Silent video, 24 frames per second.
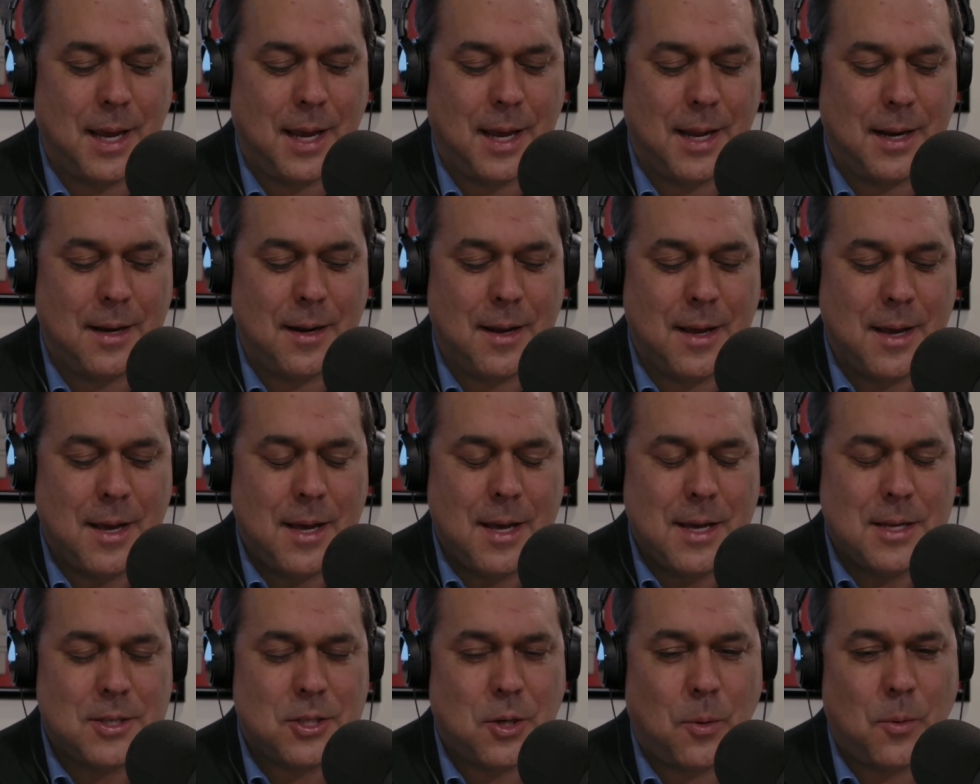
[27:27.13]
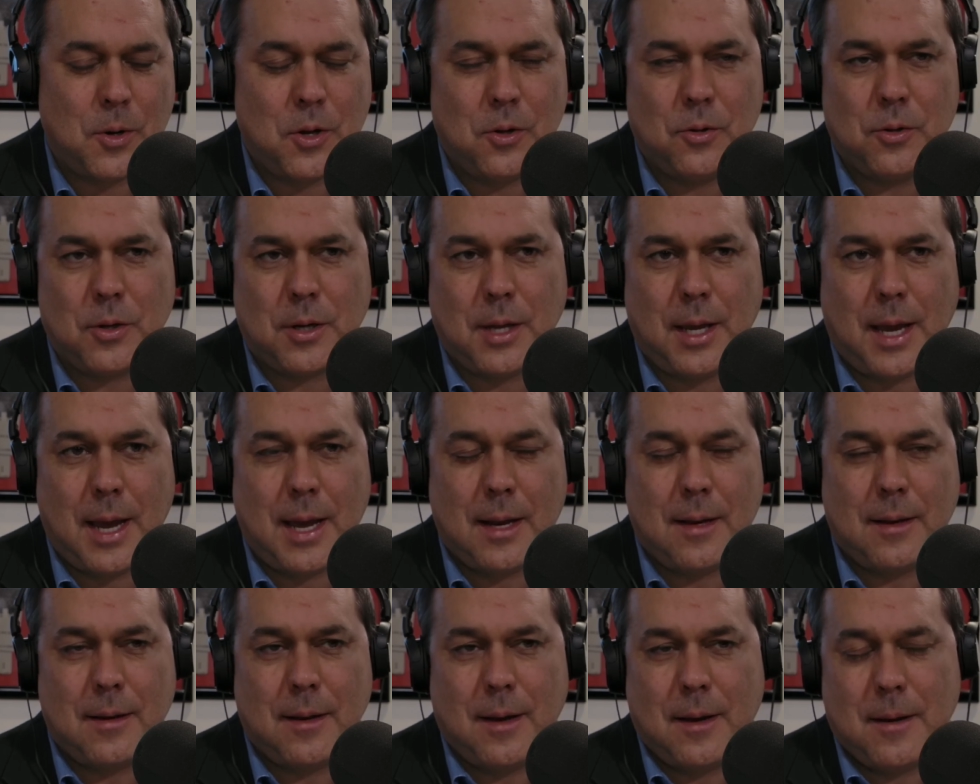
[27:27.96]
And so when you look
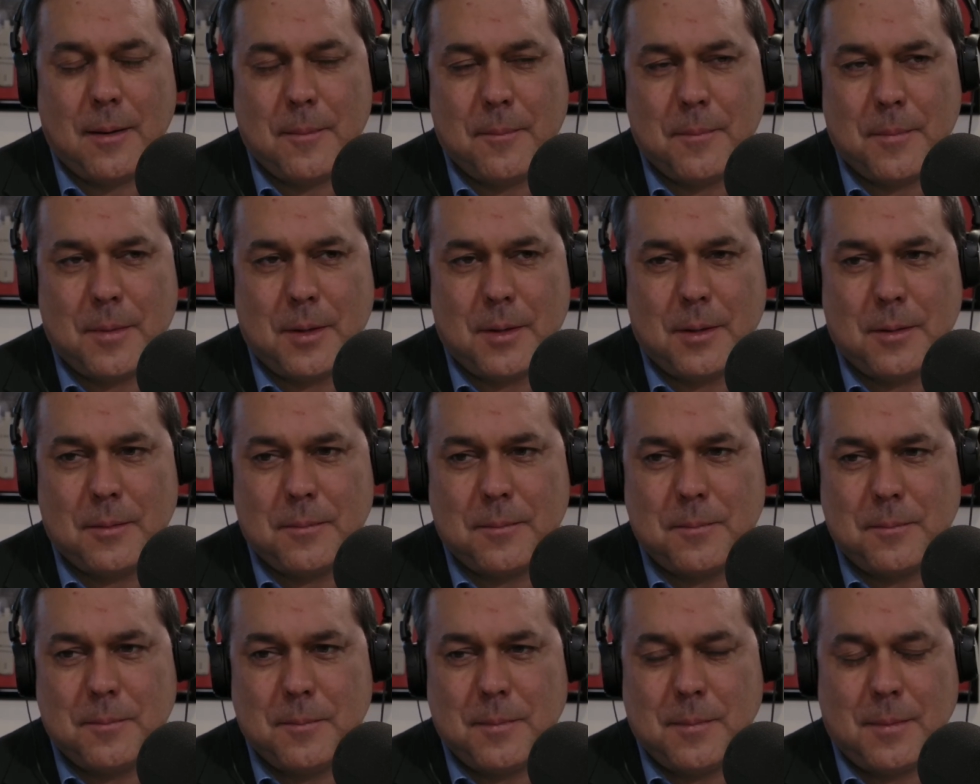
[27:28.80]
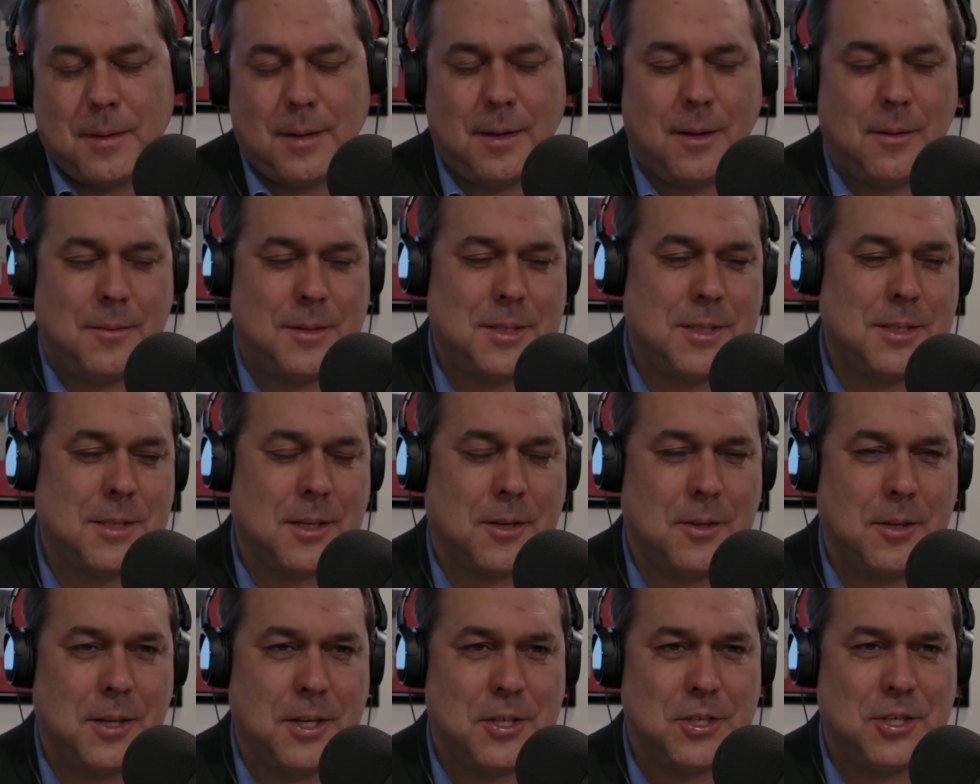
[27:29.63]
at this is
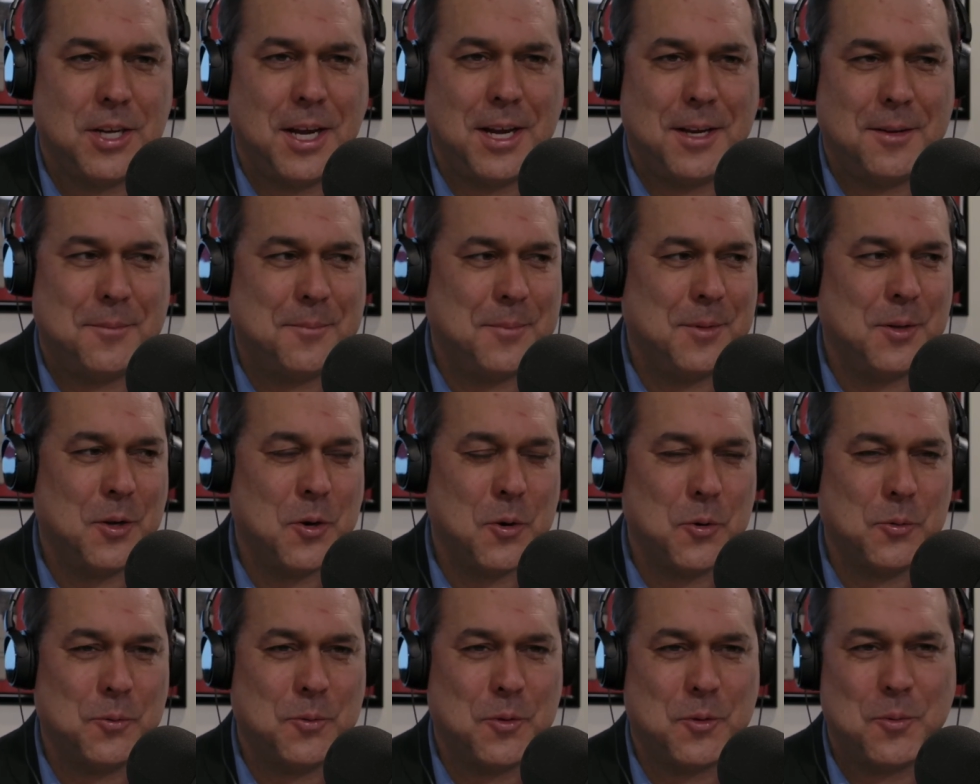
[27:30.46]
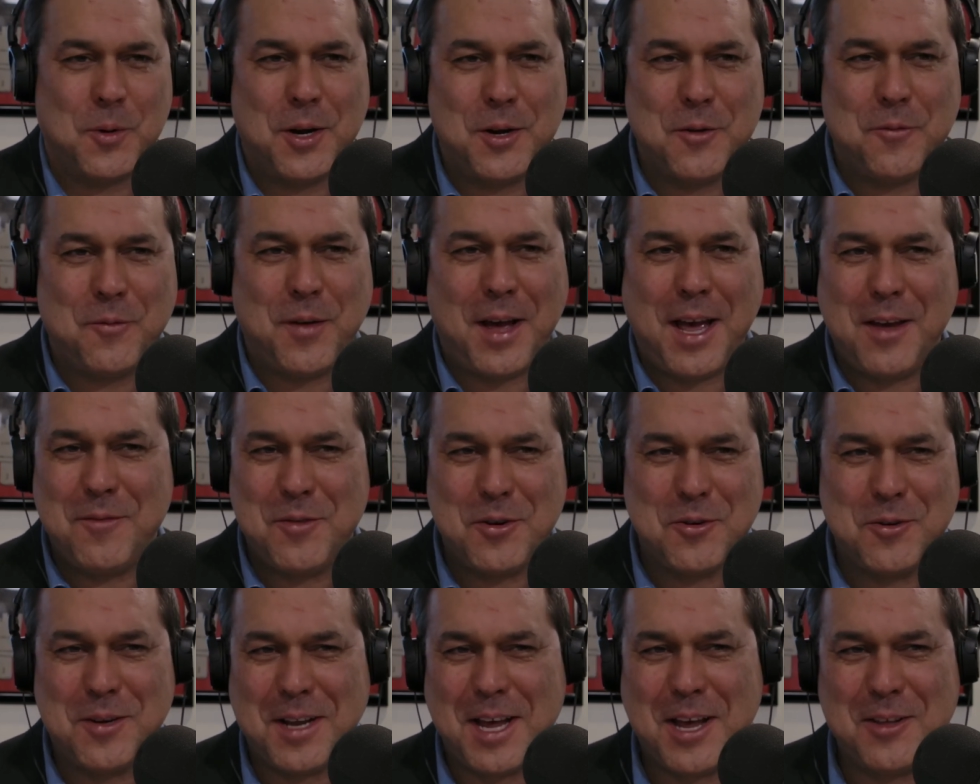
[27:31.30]
the cliche, the old 3 to 5
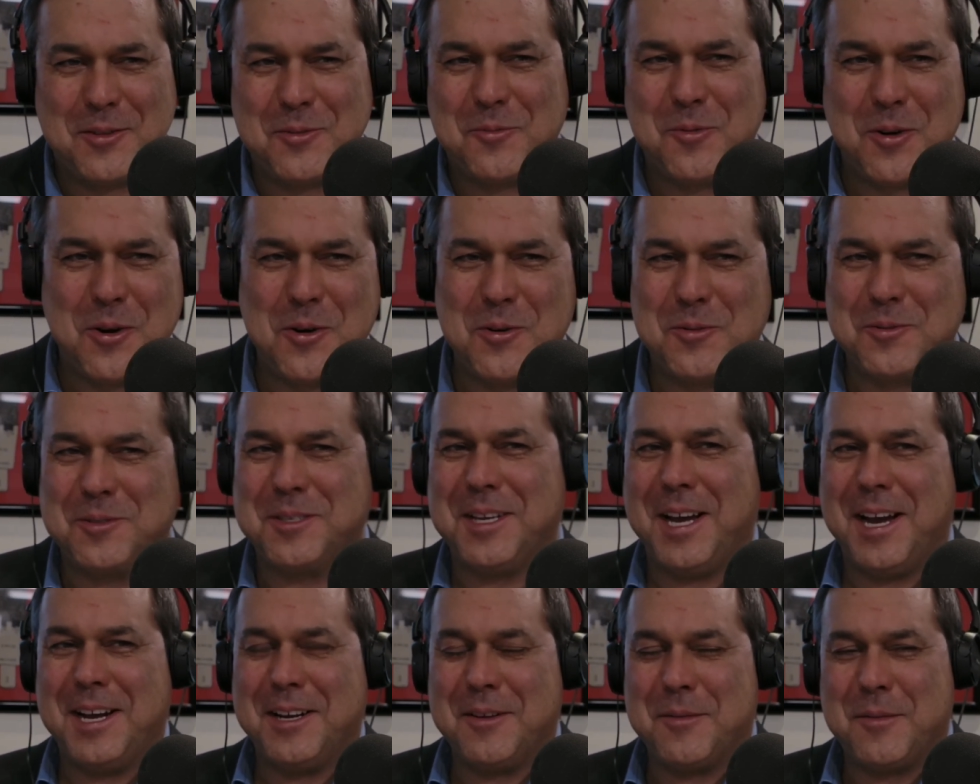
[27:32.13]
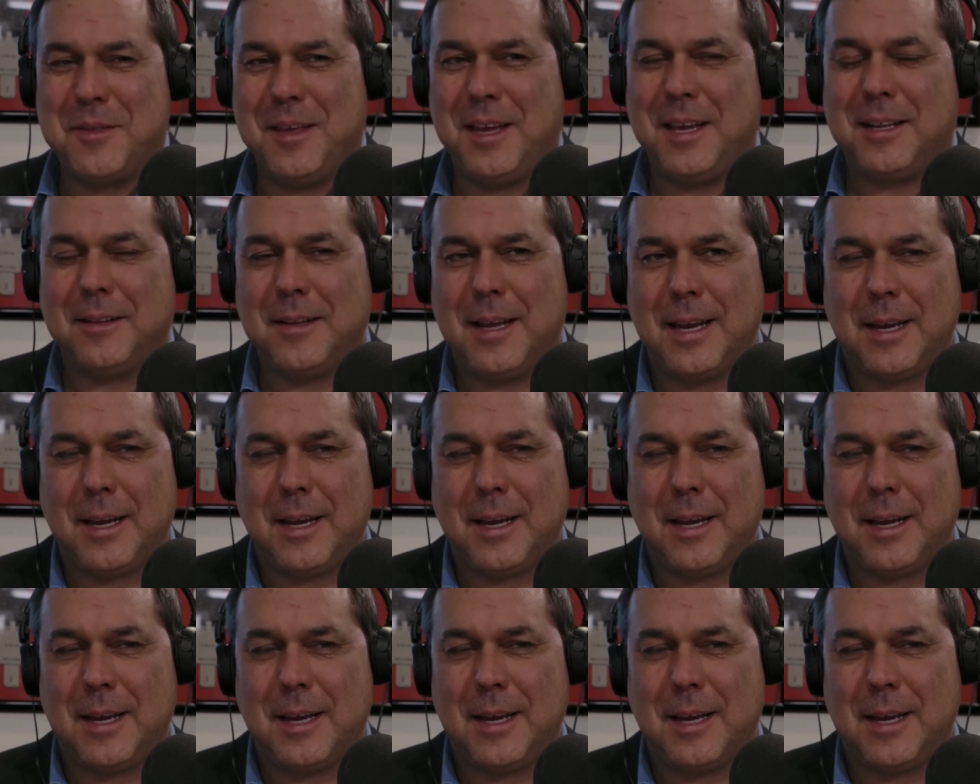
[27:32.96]
year down the road kind of thing.